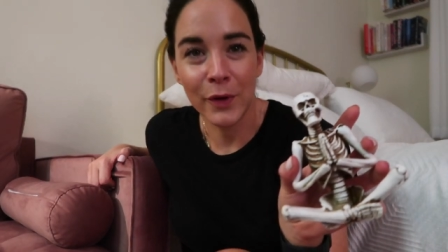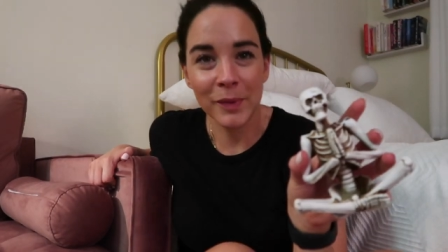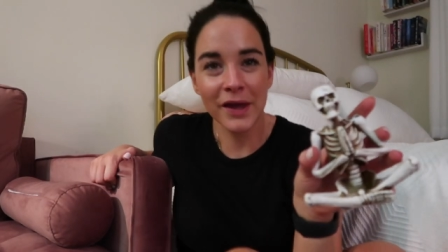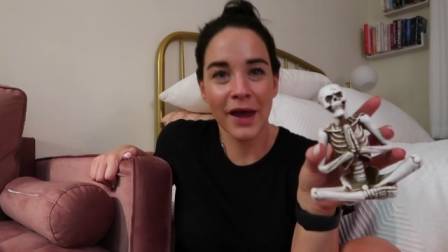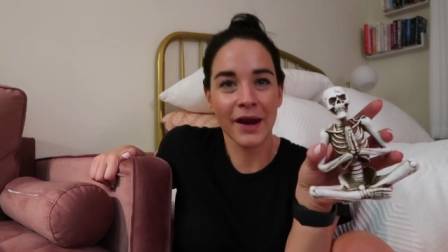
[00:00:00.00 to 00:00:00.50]
will
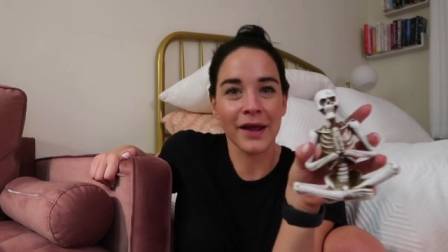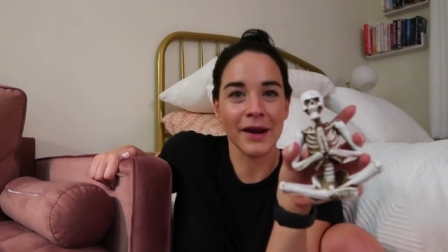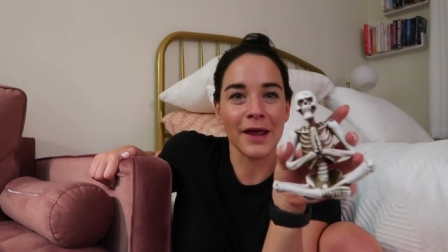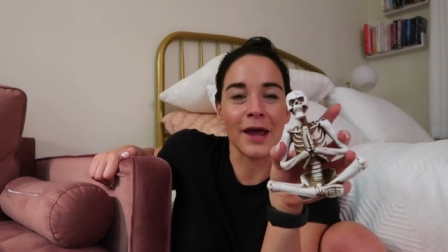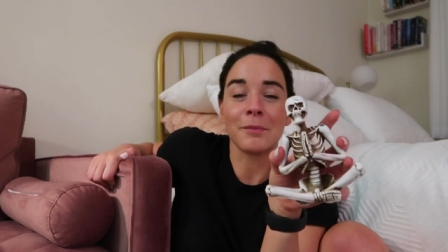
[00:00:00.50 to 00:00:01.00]
be
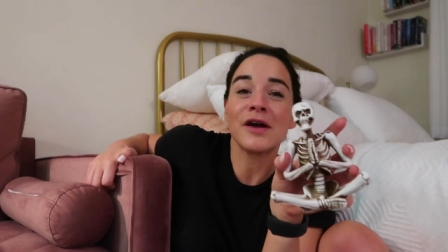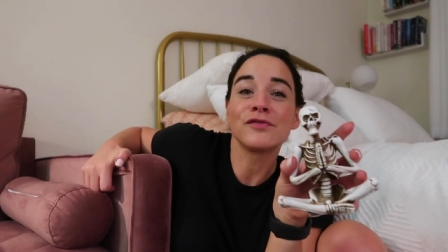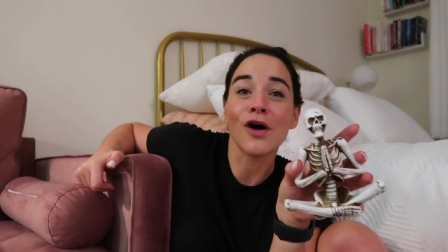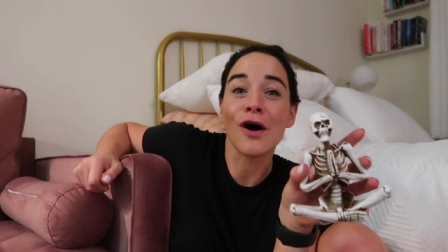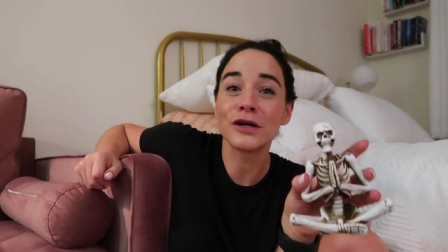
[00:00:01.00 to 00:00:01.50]
hidden in my
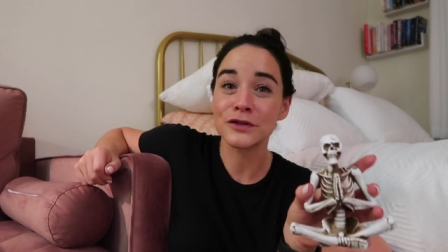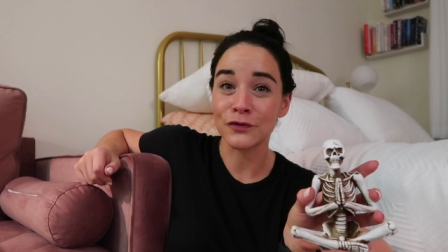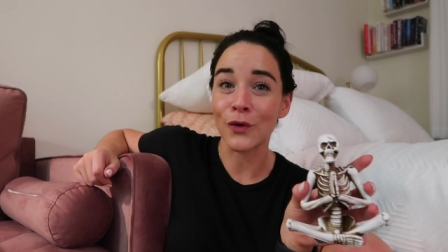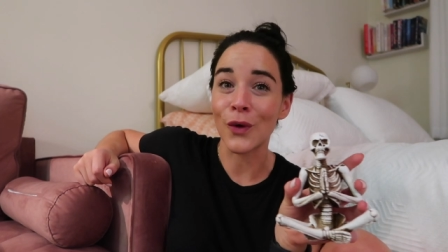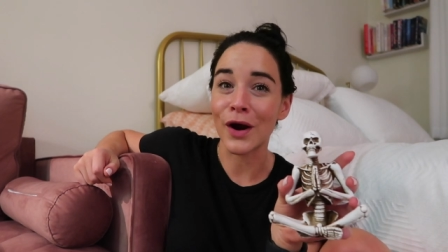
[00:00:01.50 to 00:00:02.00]
vlogs
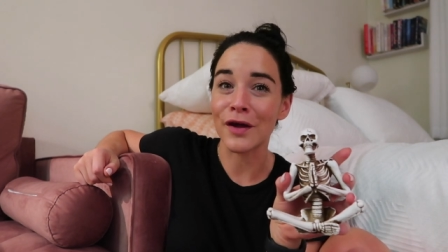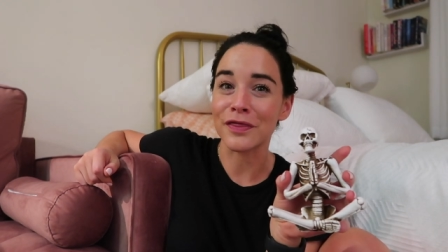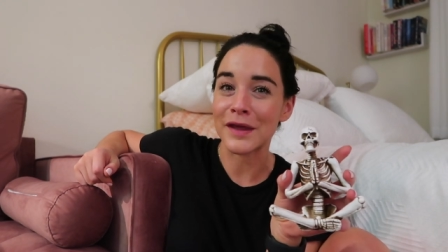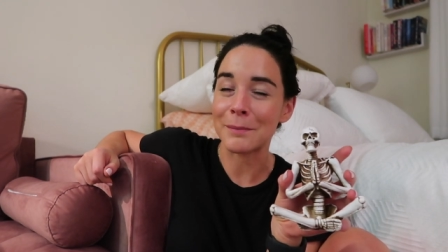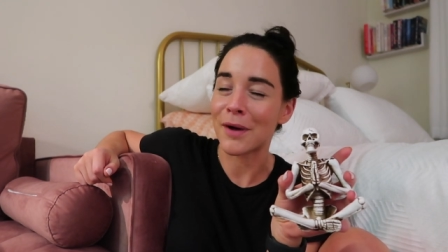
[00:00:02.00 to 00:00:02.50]
for
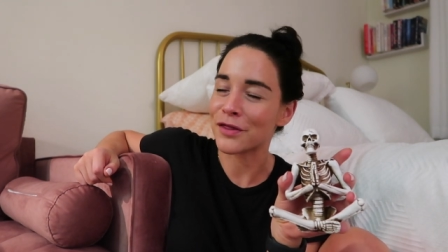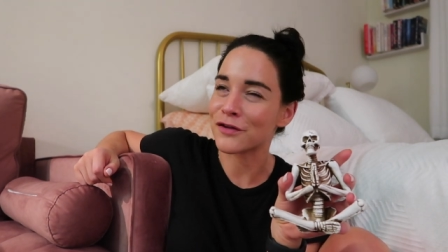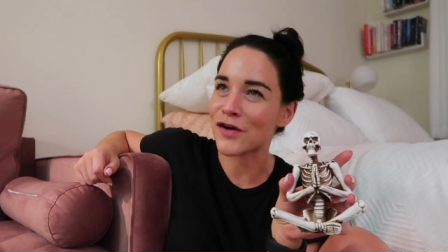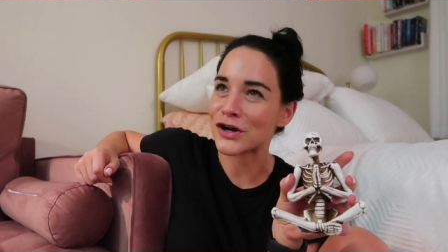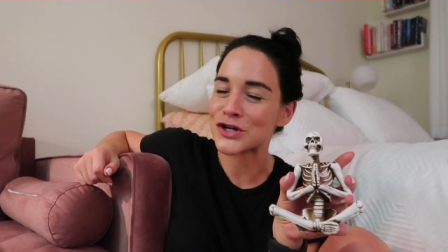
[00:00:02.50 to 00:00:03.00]
the month
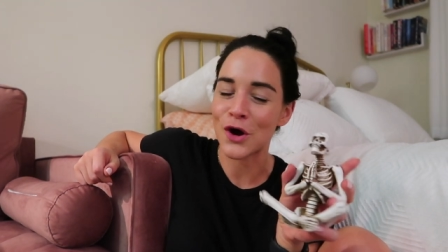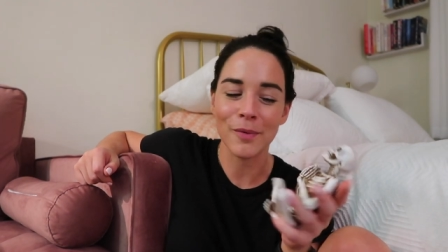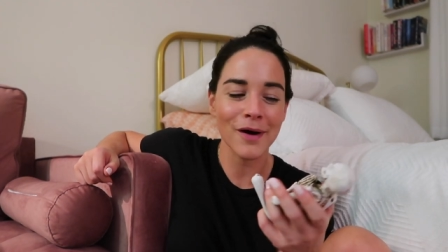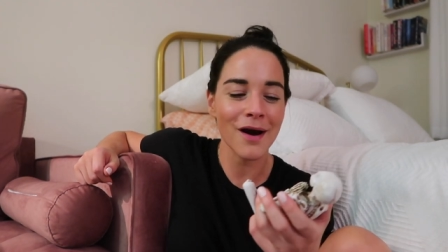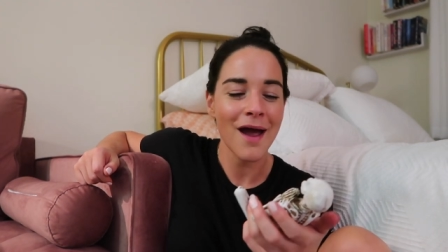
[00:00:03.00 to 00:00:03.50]
of
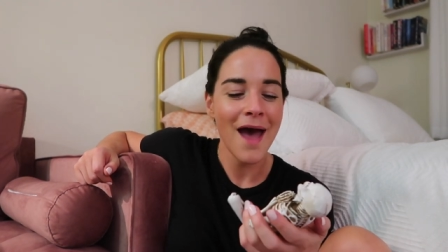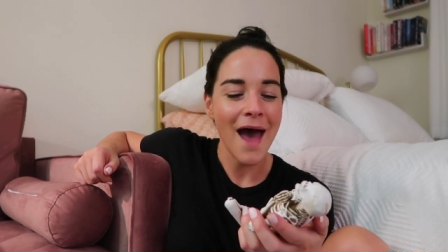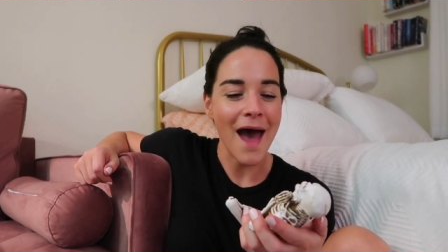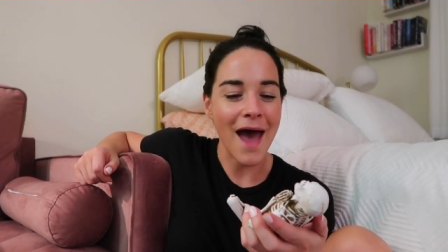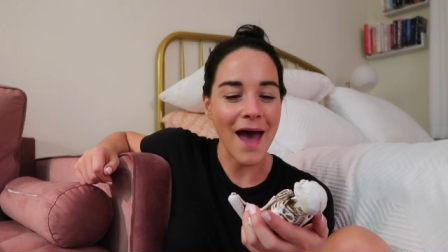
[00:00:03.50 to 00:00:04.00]
October
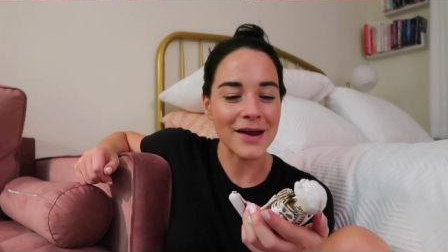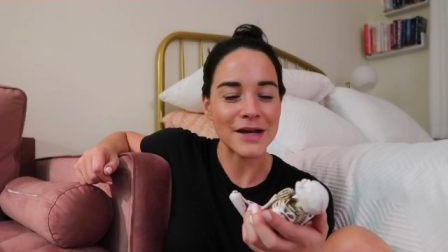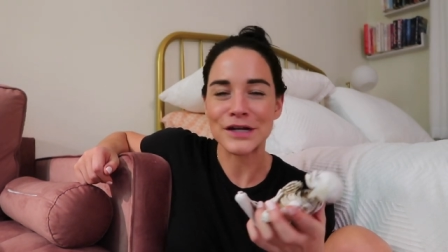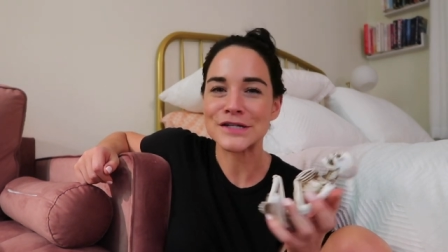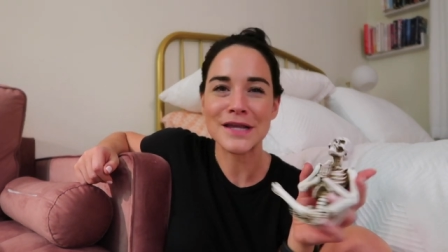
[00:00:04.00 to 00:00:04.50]
and
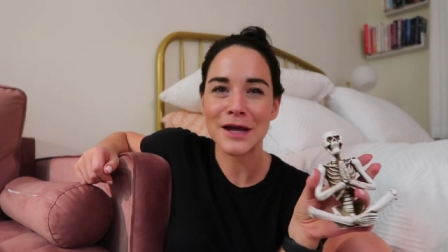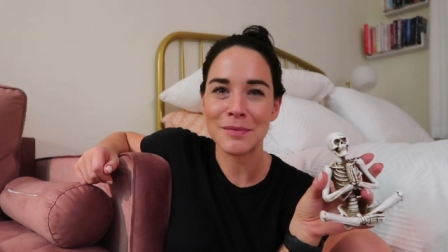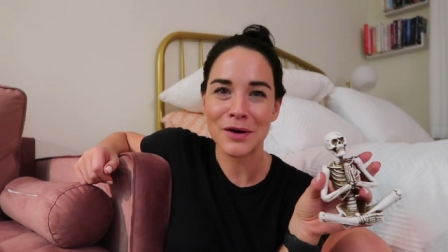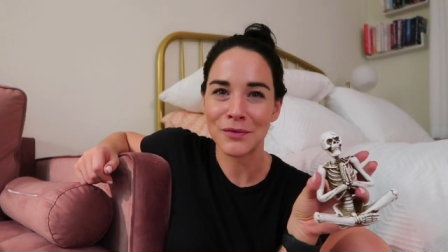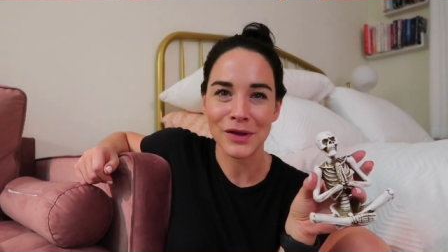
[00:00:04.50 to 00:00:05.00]
I just think it'd
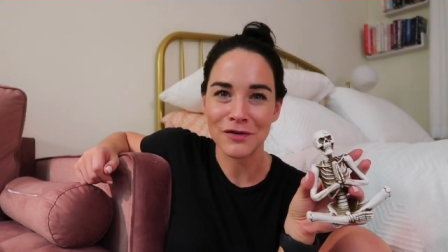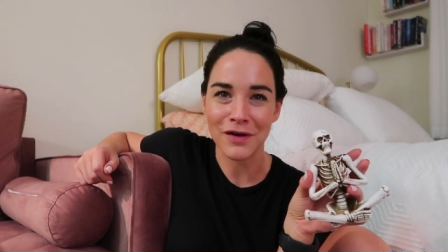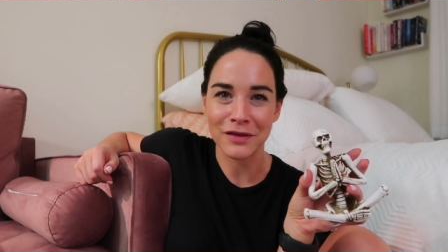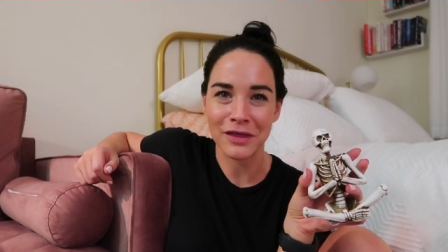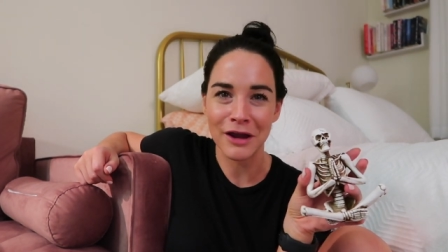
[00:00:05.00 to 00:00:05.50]
be a really
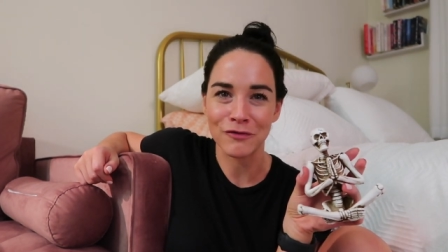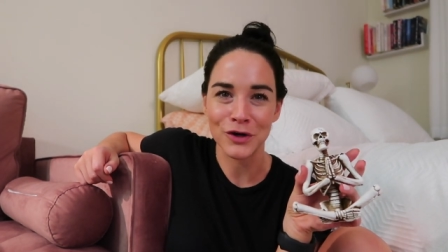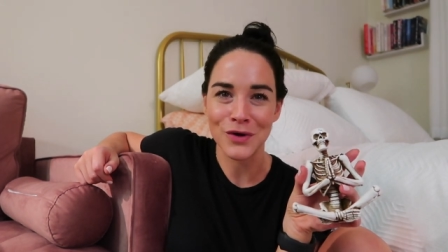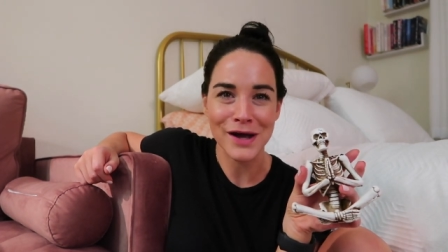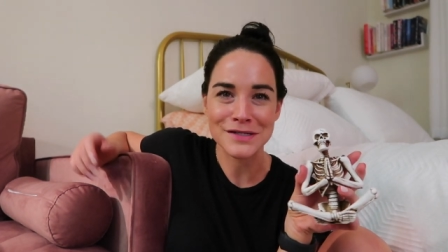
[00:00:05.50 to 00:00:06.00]
fun thing for
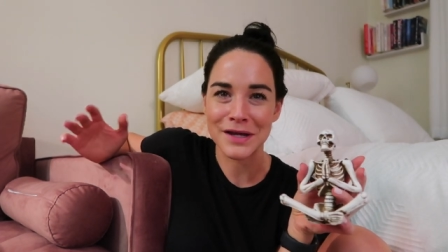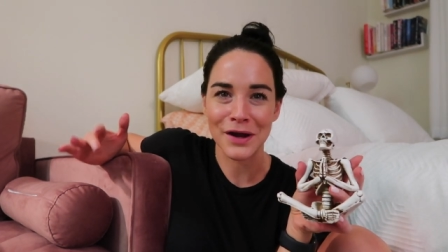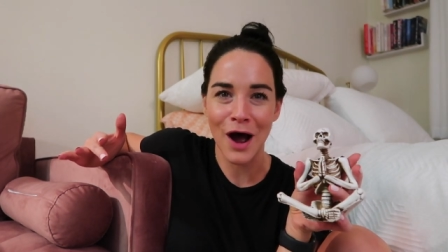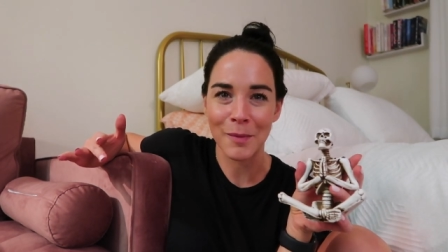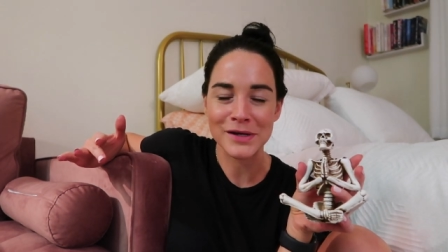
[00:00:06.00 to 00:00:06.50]
you guys to
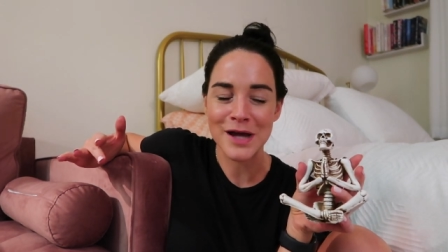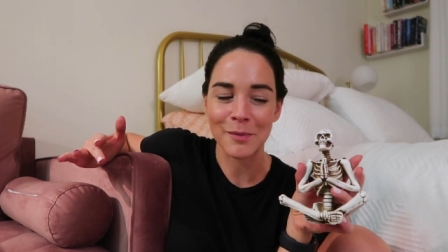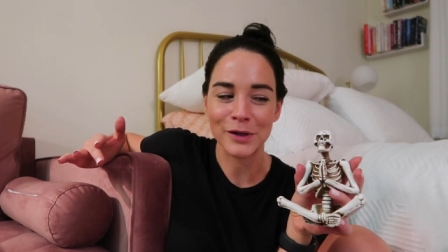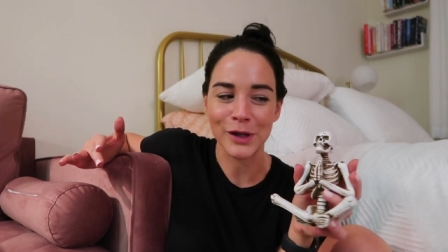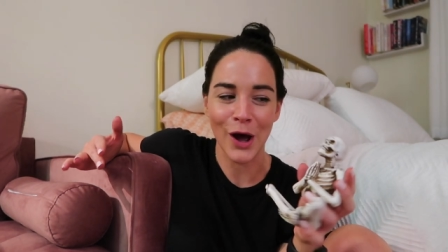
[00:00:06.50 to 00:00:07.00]
like comment
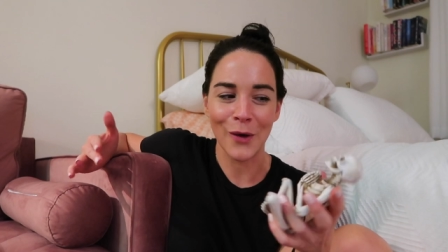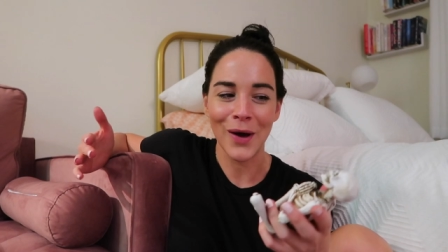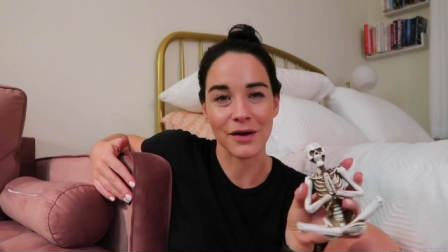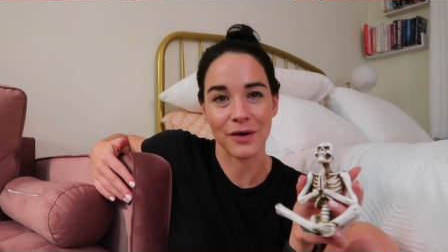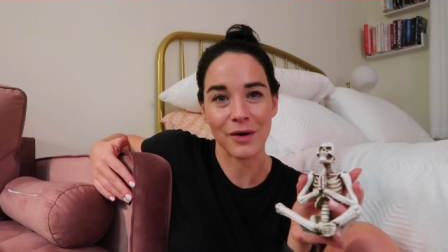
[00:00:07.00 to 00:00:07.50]
down below.
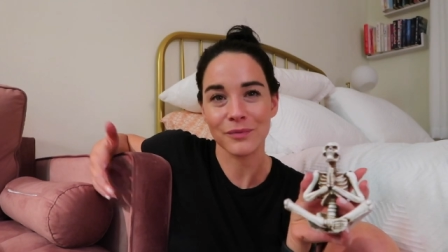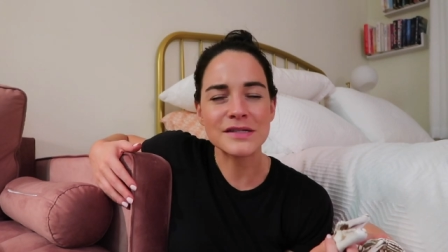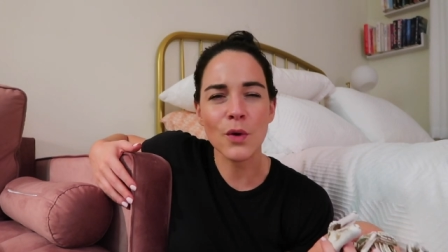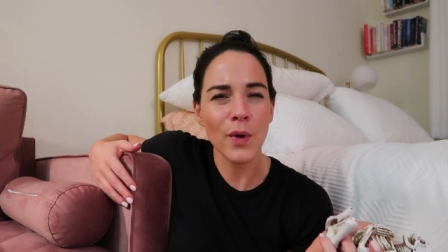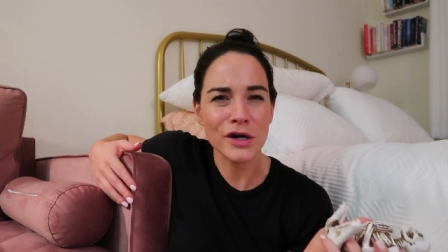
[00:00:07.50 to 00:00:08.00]
I don't know.
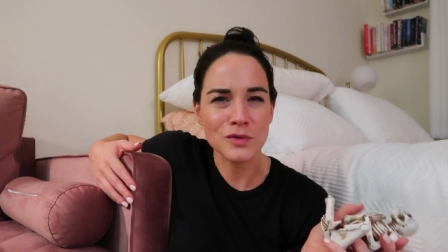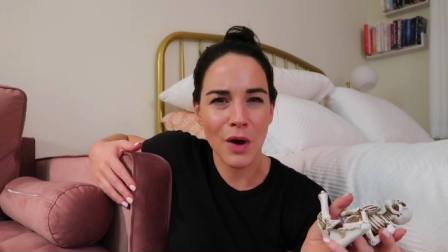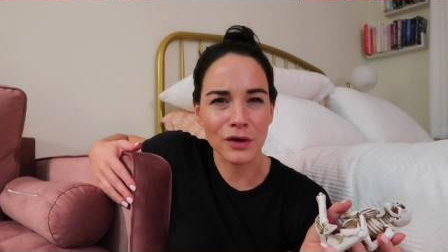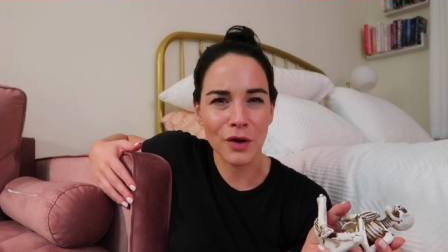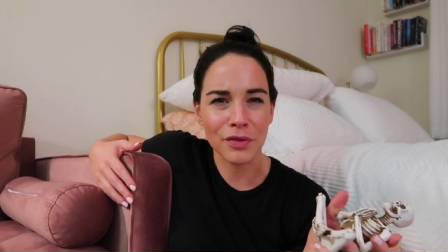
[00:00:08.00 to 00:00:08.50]
It's a Where's
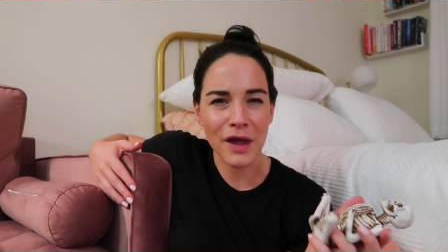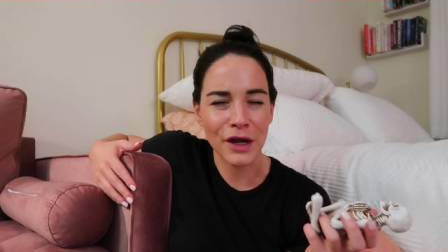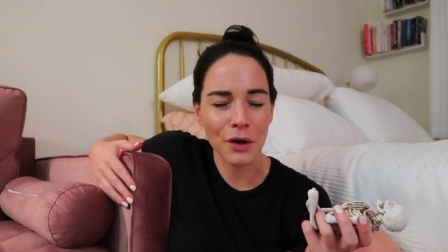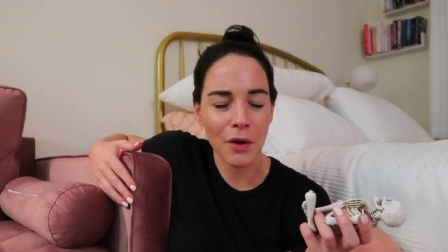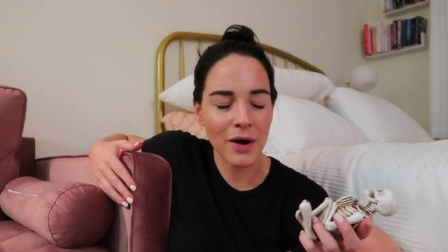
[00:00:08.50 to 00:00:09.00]
Waldo
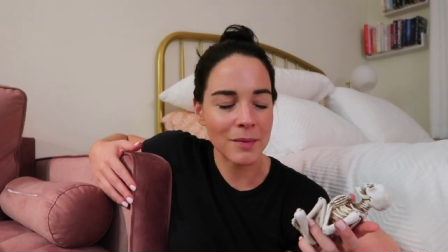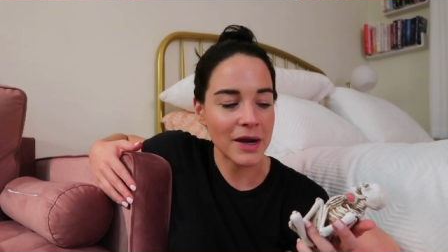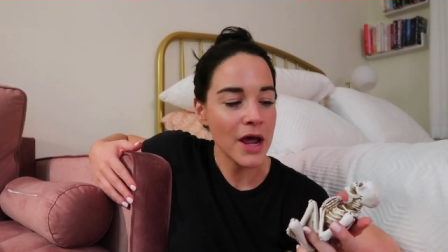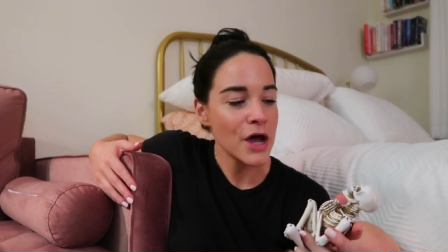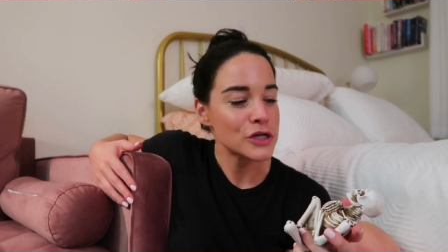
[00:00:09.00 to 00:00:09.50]
thing, you know what I
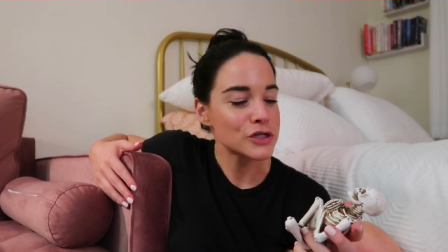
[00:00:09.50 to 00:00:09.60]
mean?